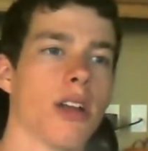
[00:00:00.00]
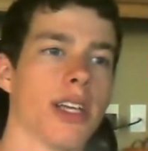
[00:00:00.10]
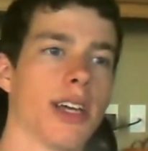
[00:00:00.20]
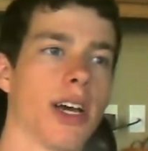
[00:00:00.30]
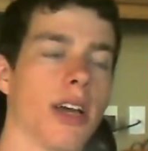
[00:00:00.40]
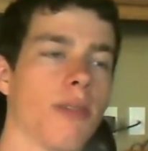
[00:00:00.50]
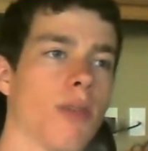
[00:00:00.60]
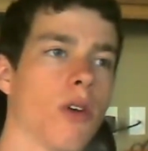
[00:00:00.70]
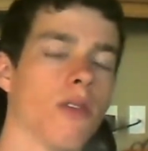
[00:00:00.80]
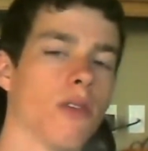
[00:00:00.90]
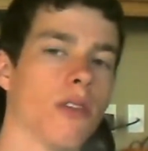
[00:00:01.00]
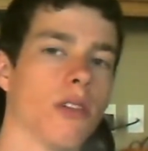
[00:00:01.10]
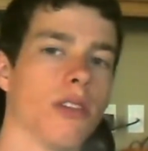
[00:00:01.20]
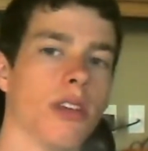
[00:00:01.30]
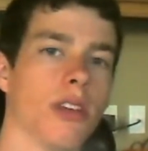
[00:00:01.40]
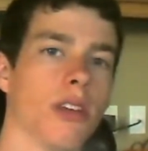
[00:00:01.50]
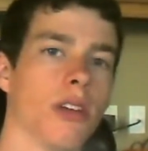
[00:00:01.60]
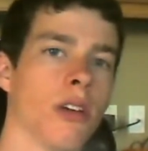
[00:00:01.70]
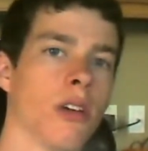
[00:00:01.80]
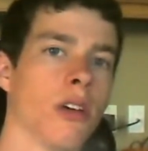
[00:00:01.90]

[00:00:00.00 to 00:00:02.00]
light time over the